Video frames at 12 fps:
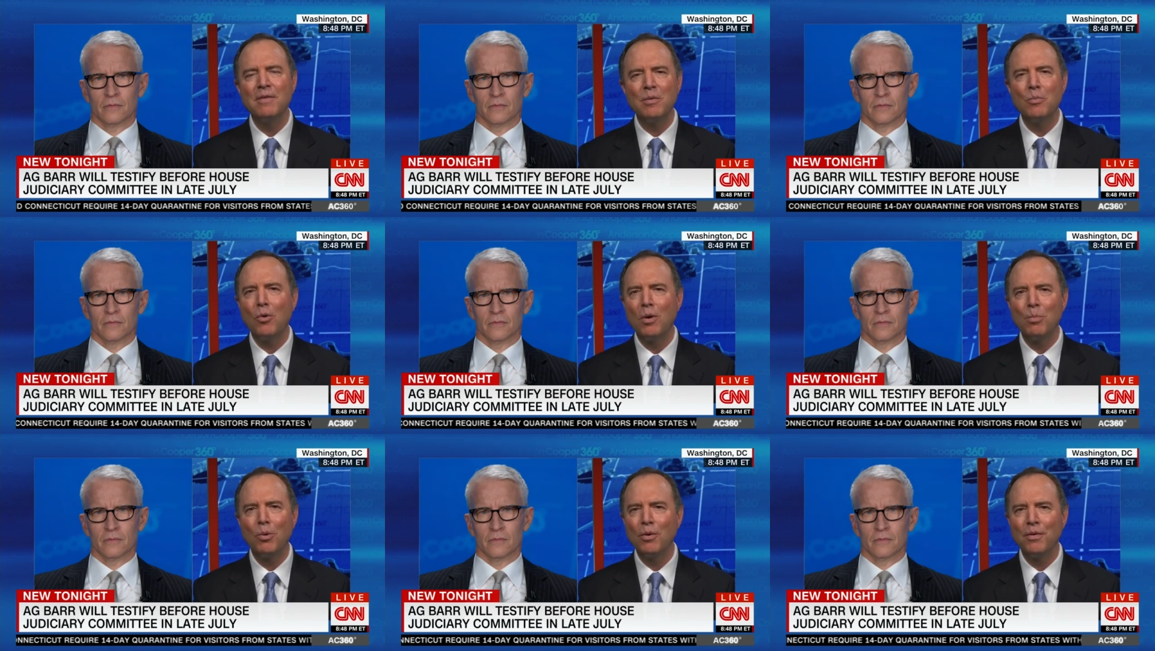Speaker 1: more
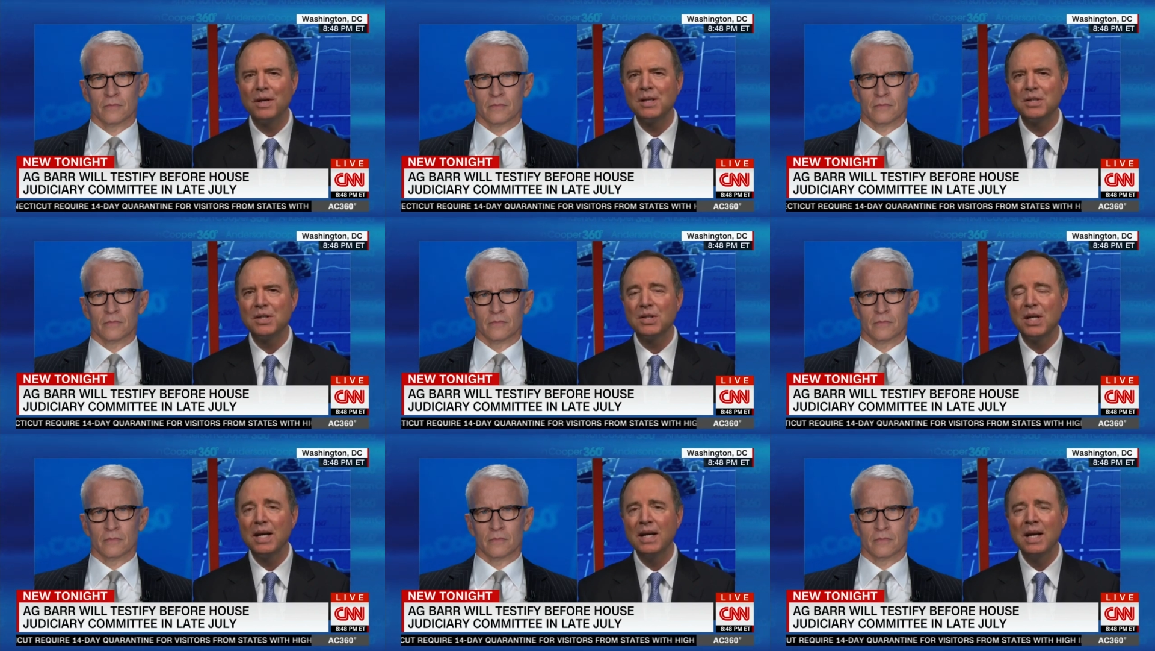important things to
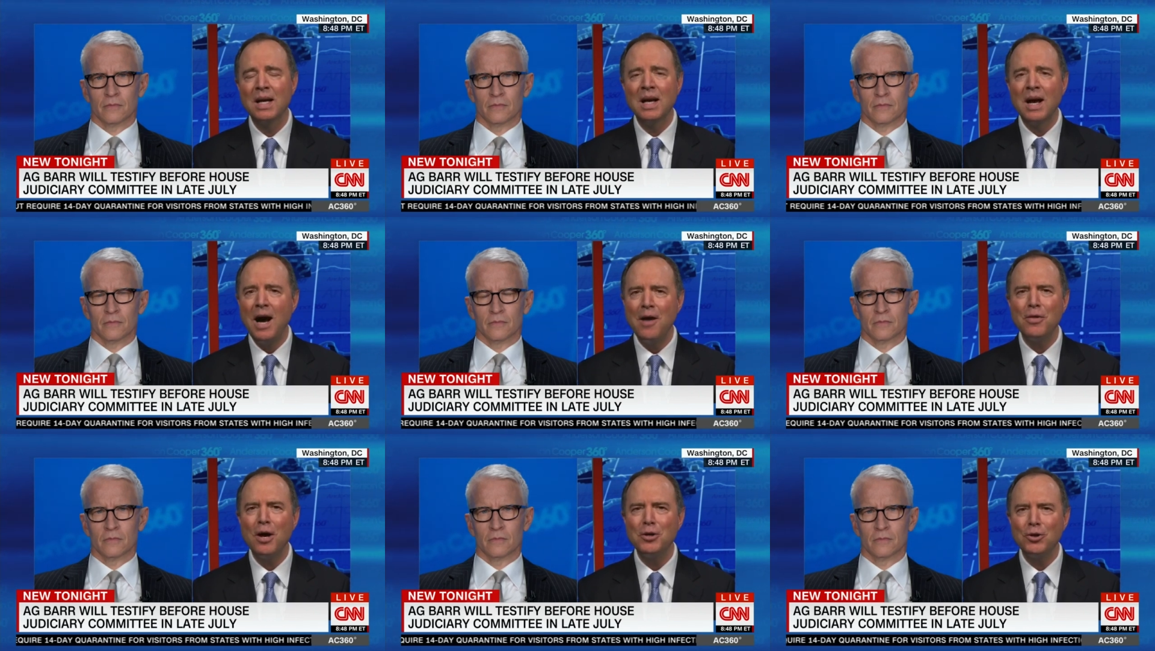say. I
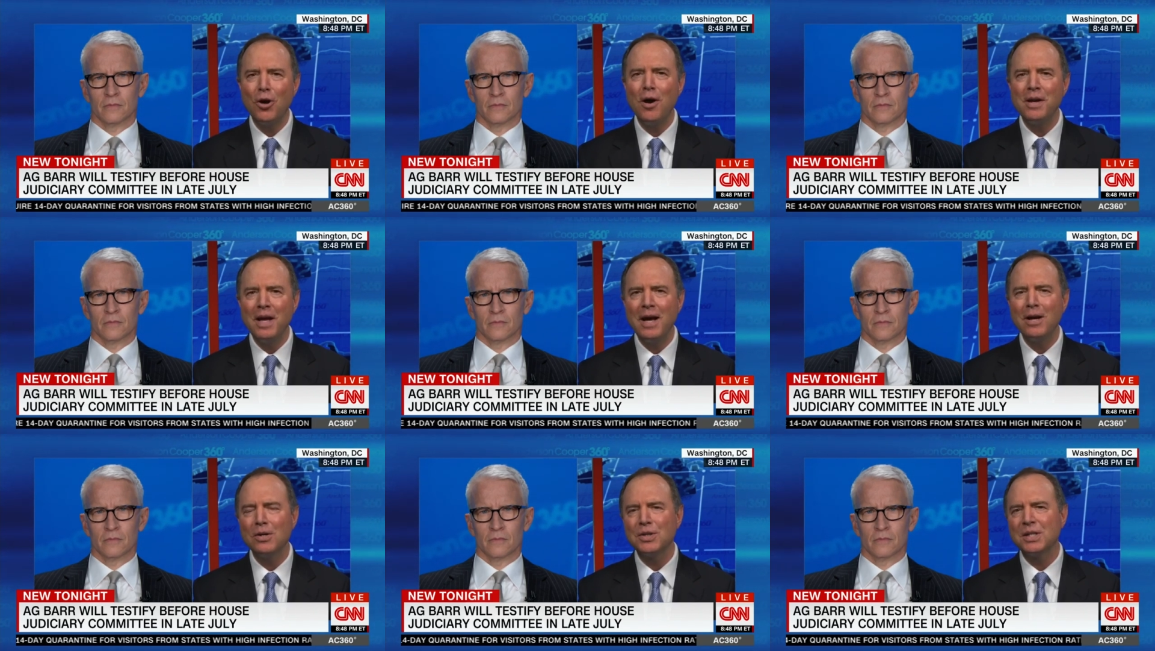thought Don
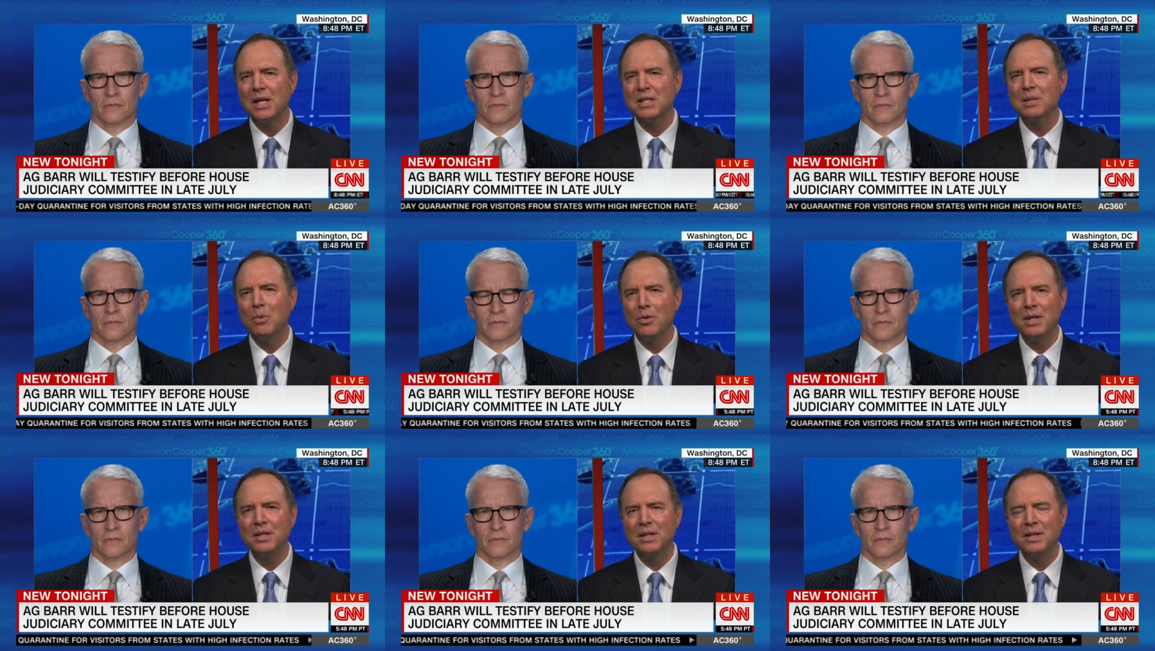Ayer's
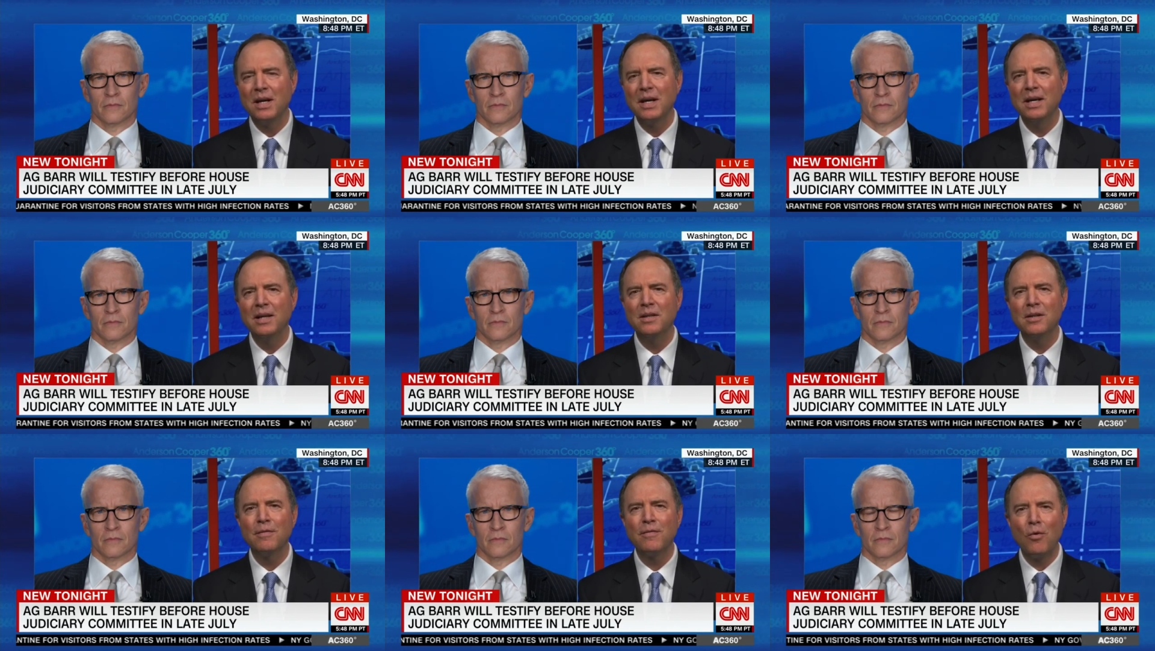testimony today,
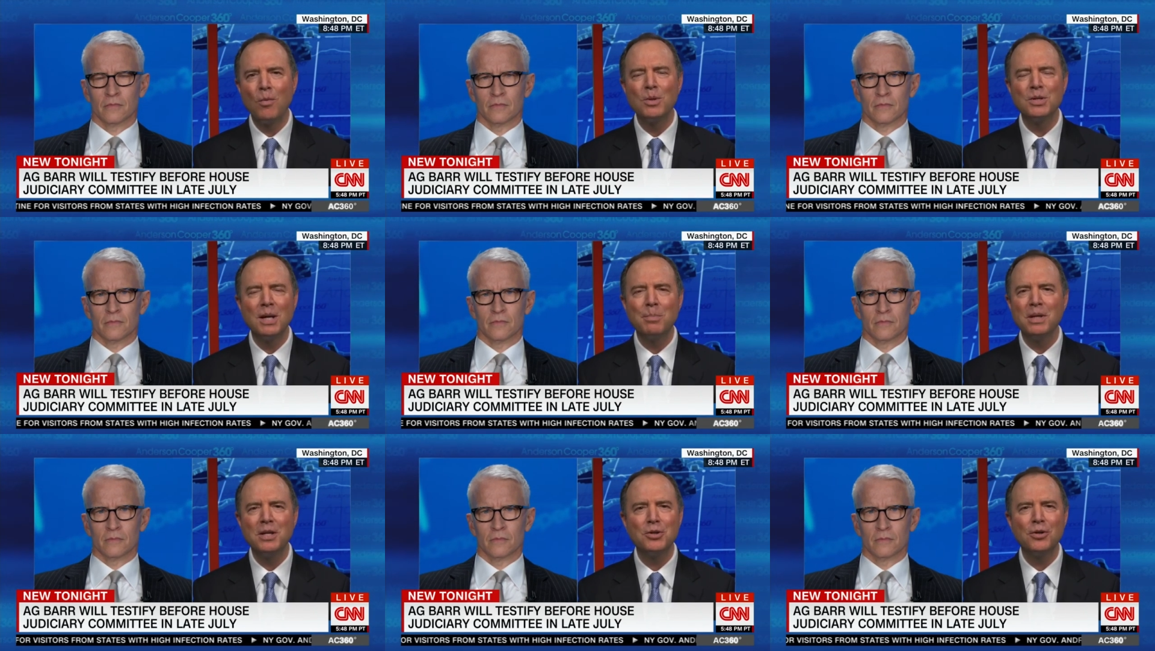the former
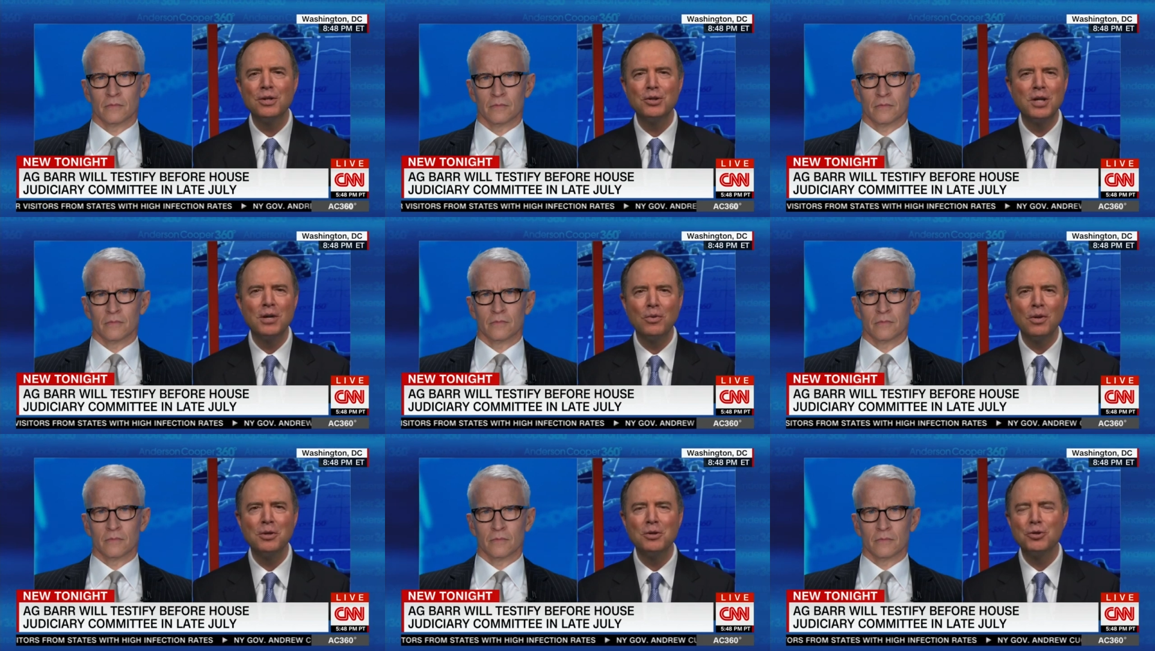Deputy Attorney General
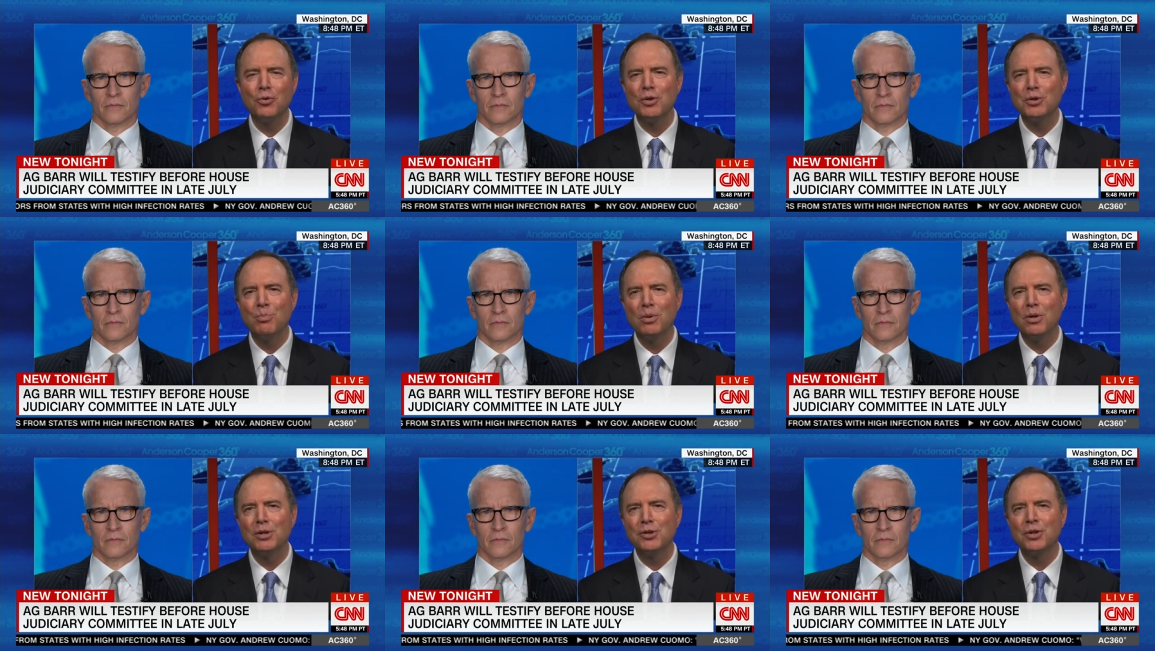under George
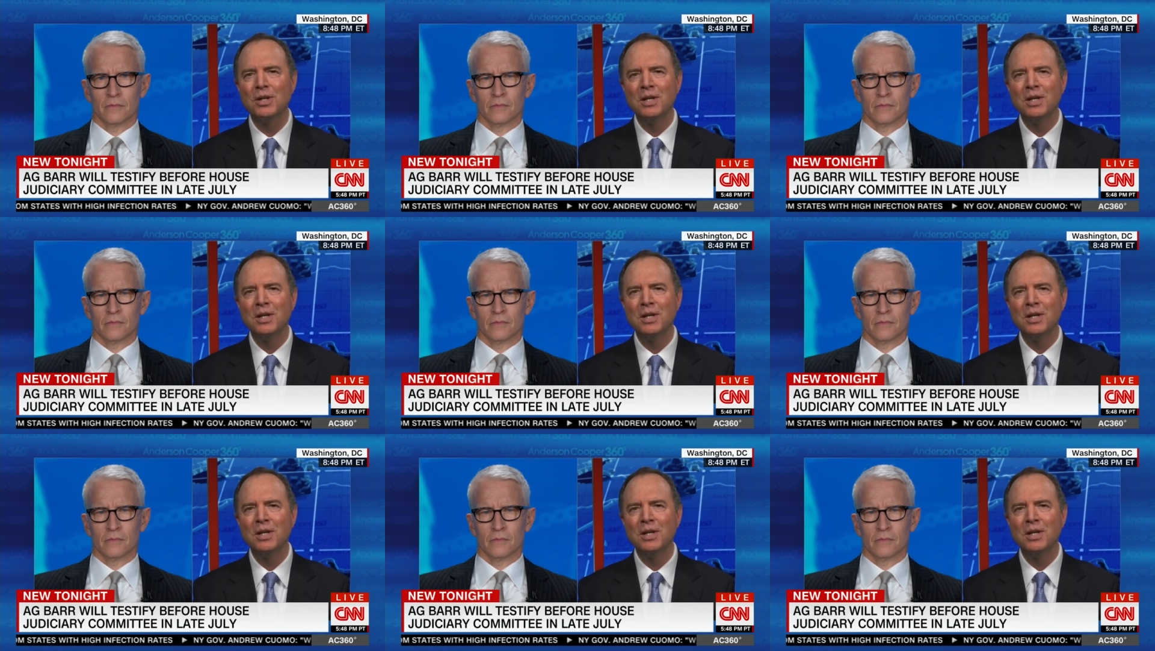Bush,